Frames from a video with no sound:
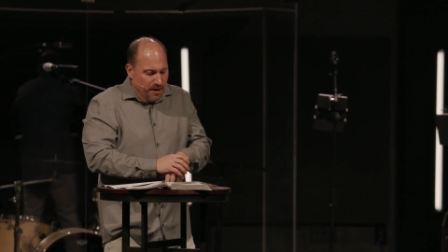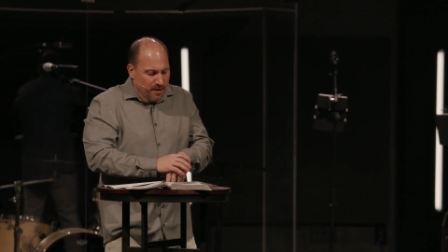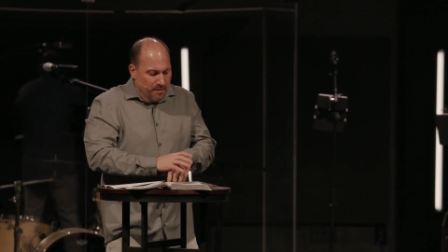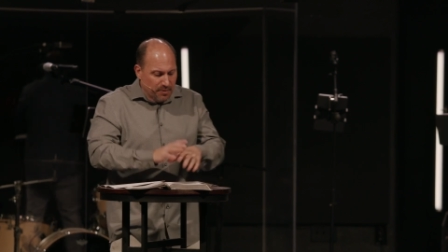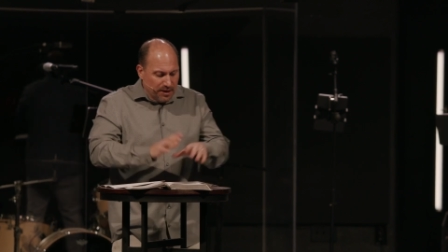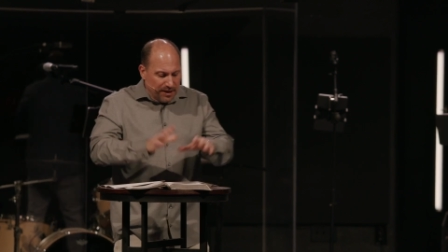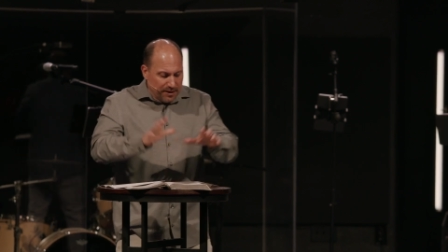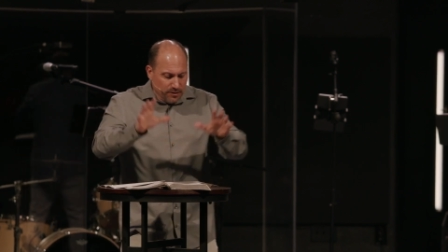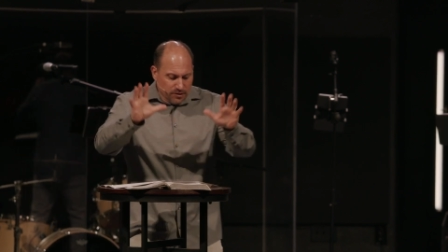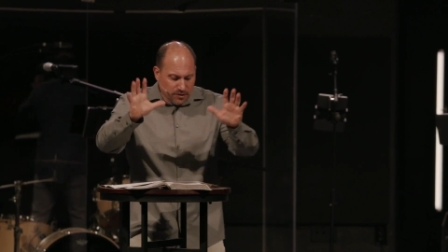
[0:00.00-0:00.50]

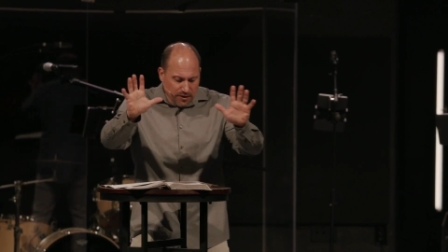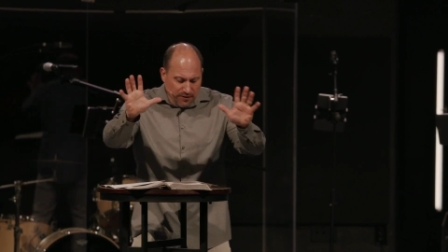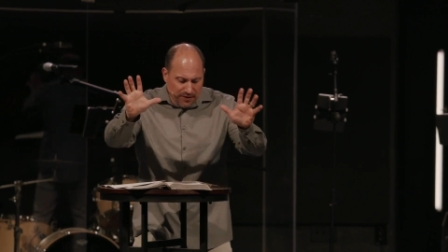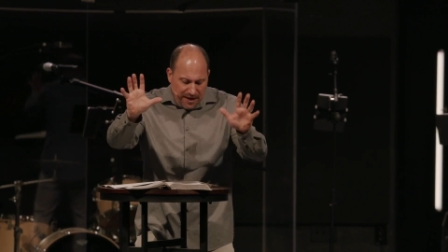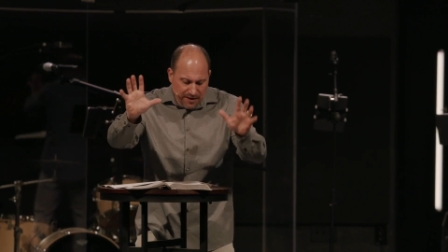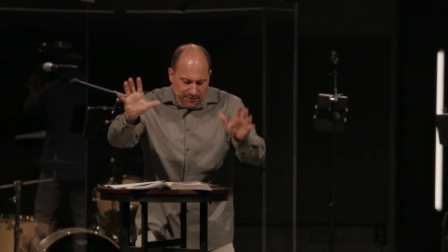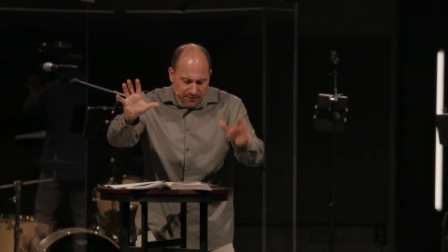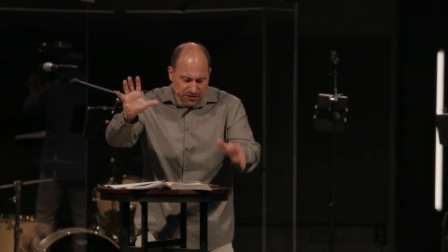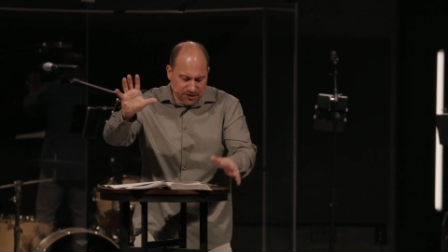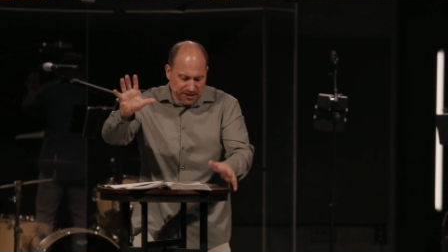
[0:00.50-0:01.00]
But they
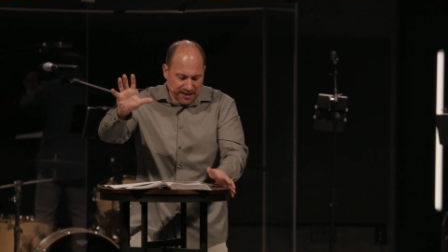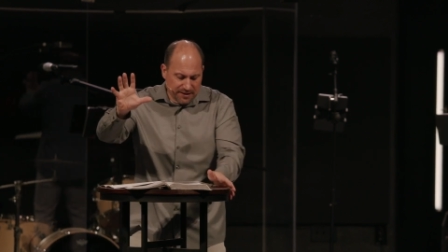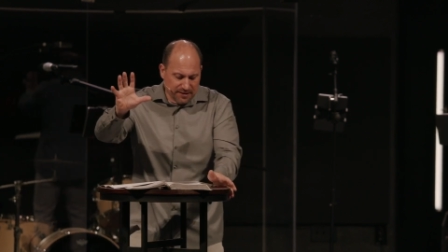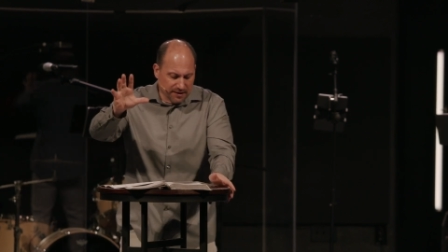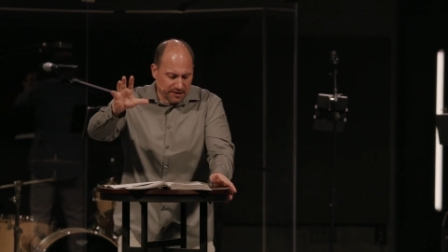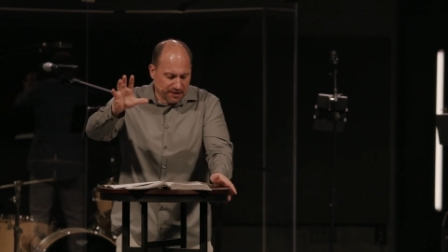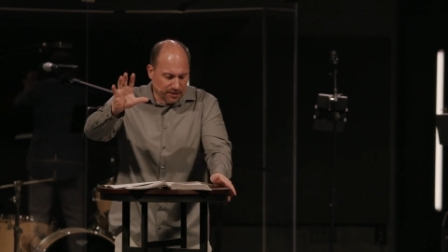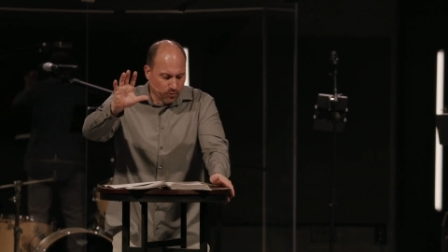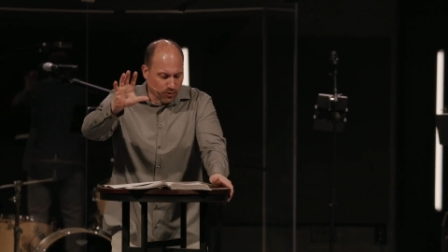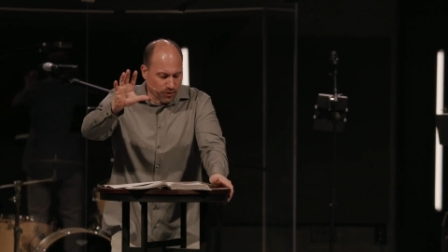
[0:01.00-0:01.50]
have said
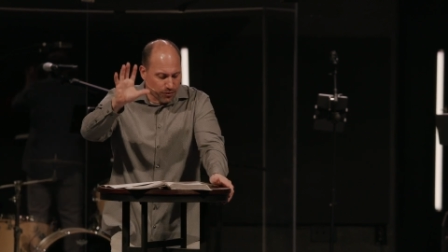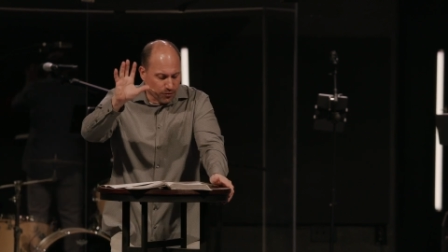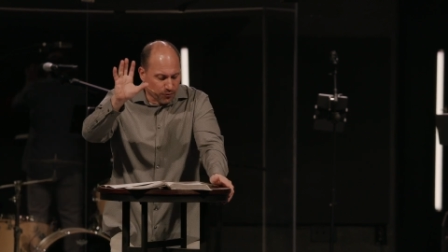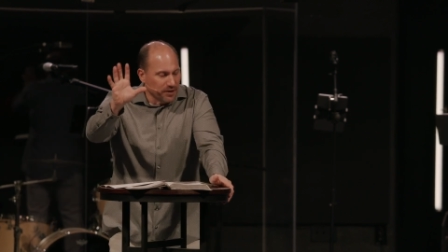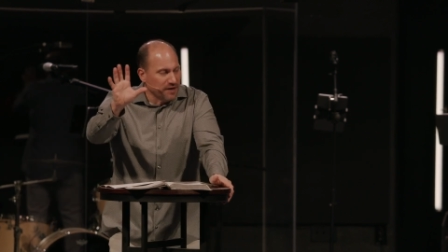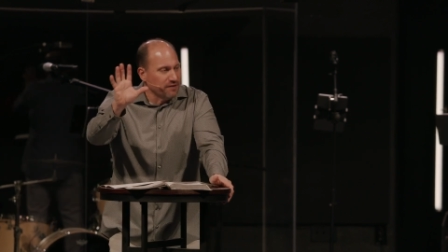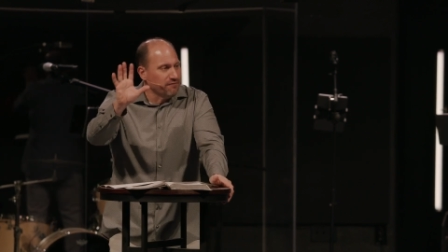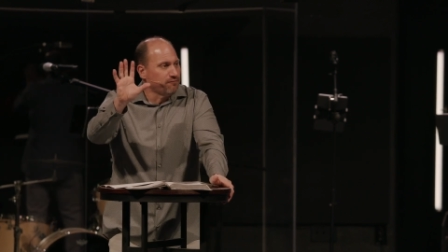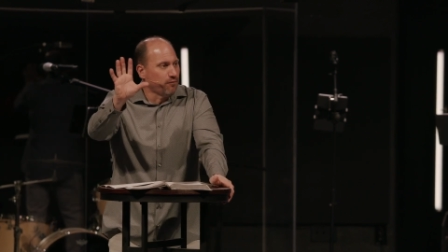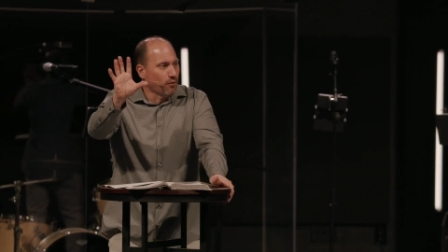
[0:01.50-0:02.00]
that there were
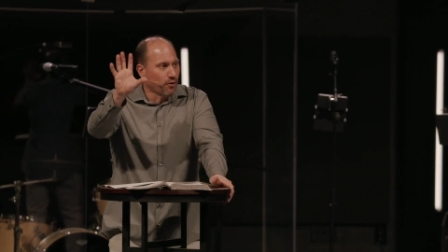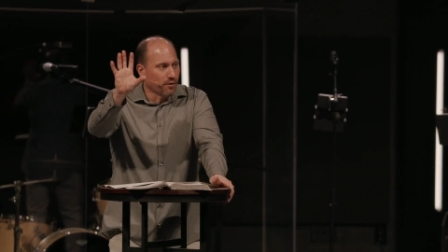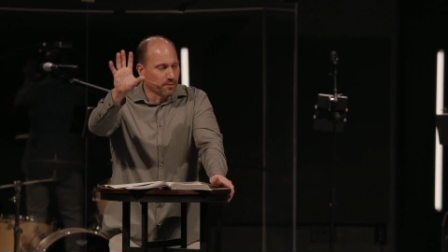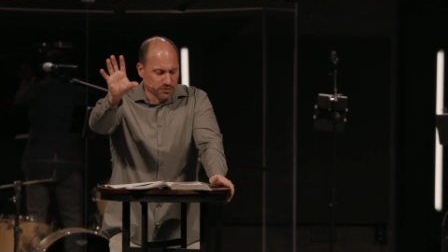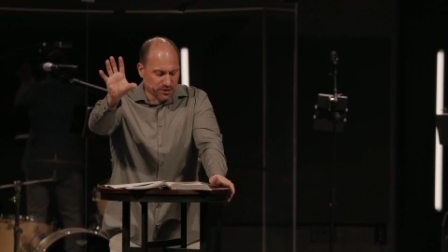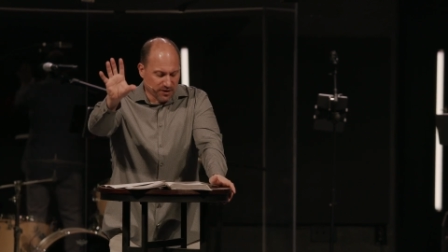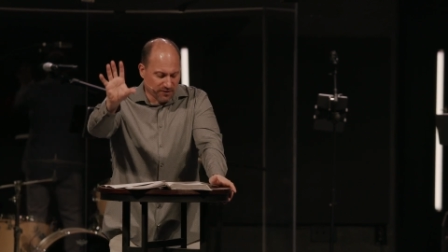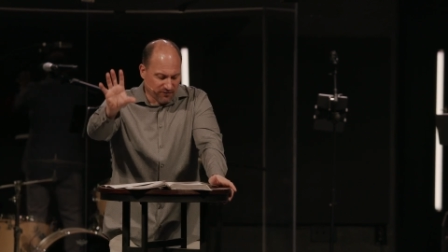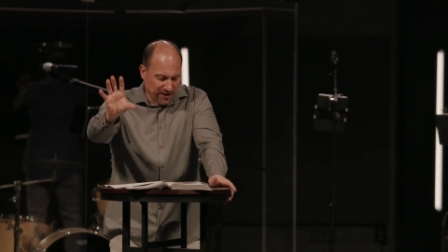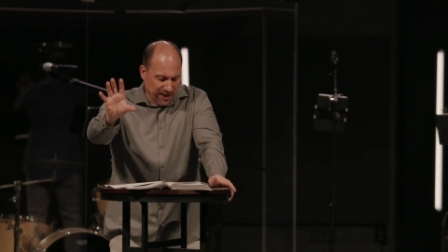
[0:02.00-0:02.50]
three
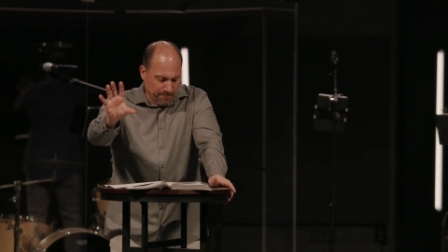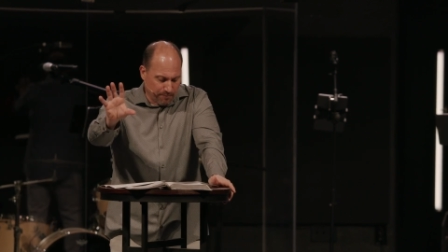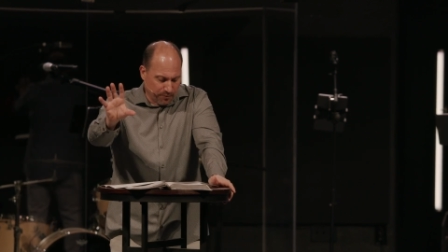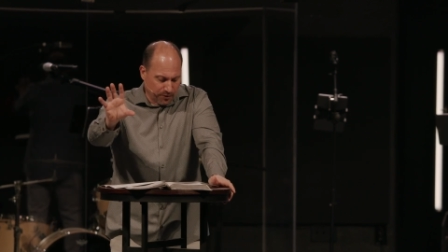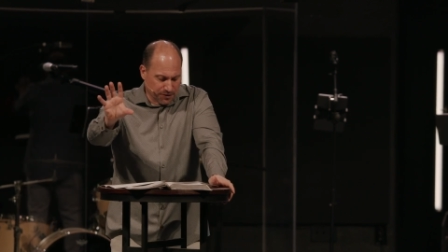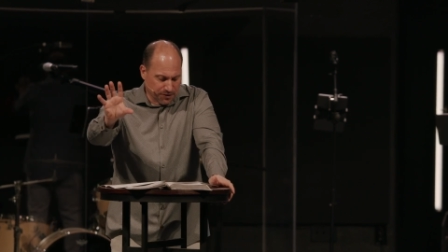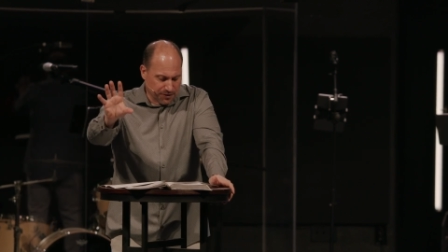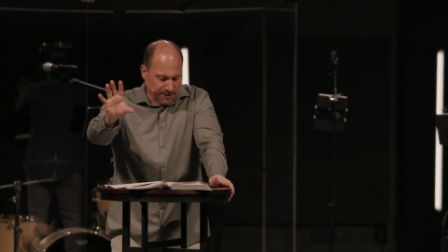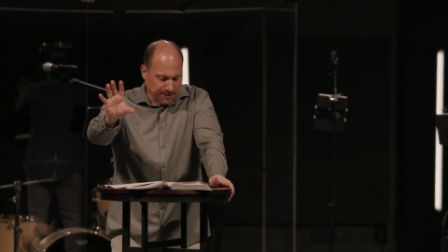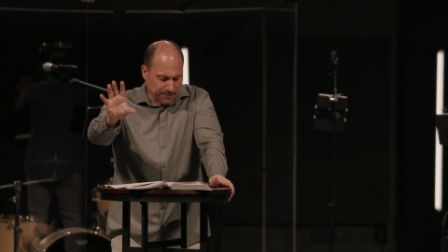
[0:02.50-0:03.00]
forms of
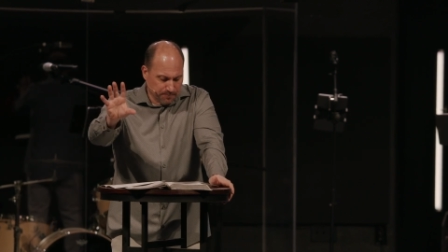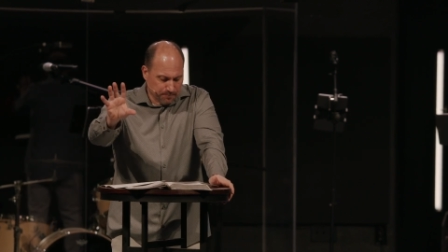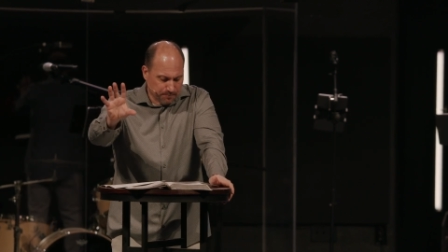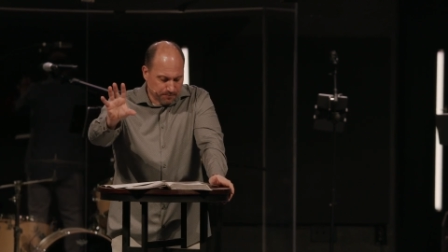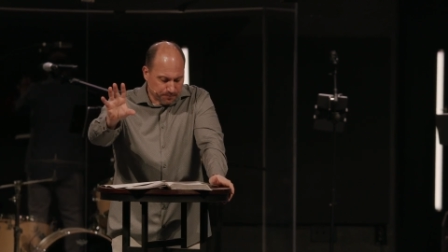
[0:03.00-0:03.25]
leprosy.